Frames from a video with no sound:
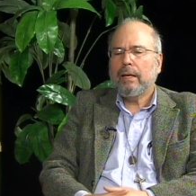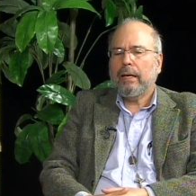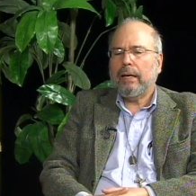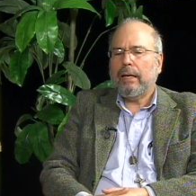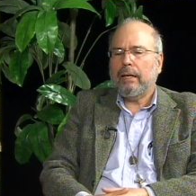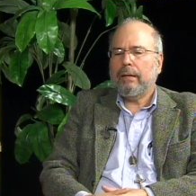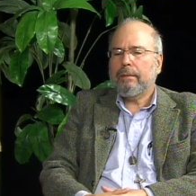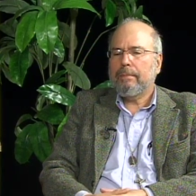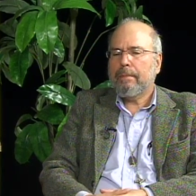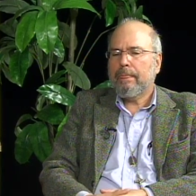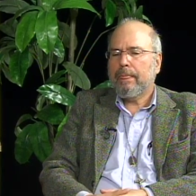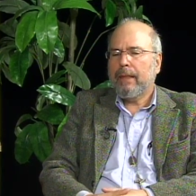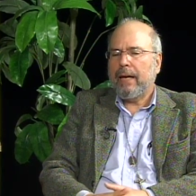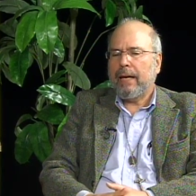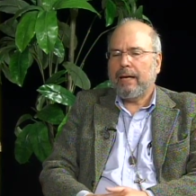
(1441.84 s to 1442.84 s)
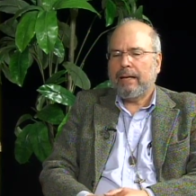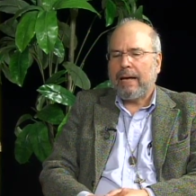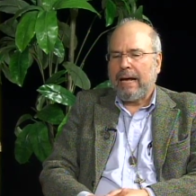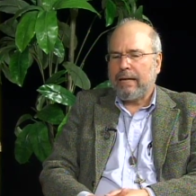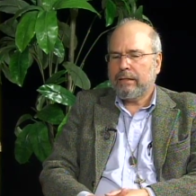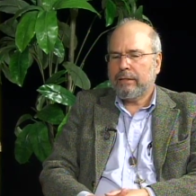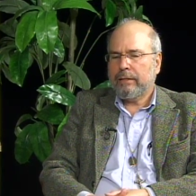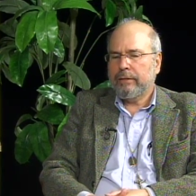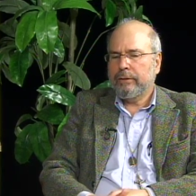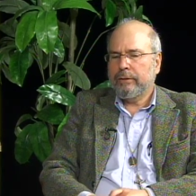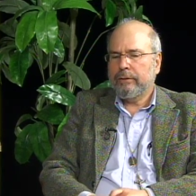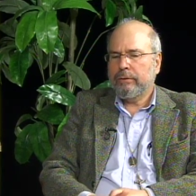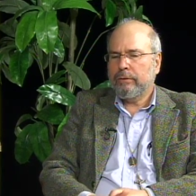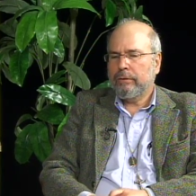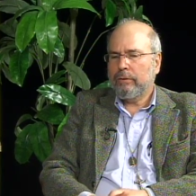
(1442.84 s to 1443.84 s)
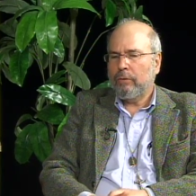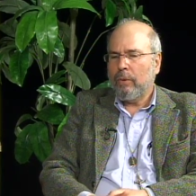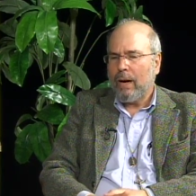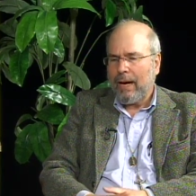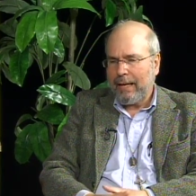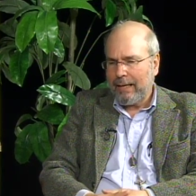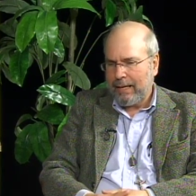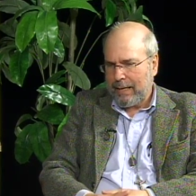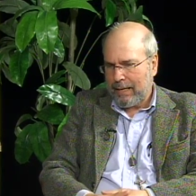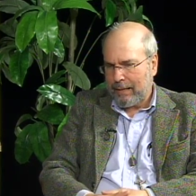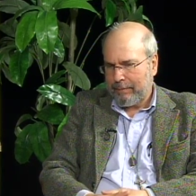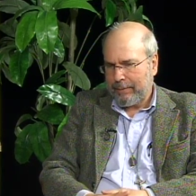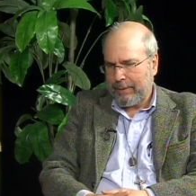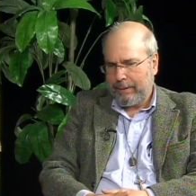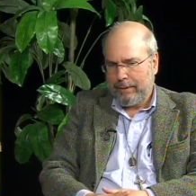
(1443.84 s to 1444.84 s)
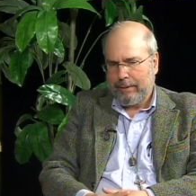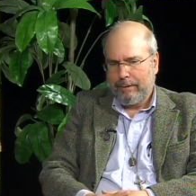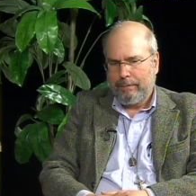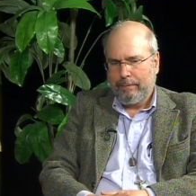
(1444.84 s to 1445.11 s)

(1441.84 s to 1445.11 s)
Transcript: Um, and as to why it happened,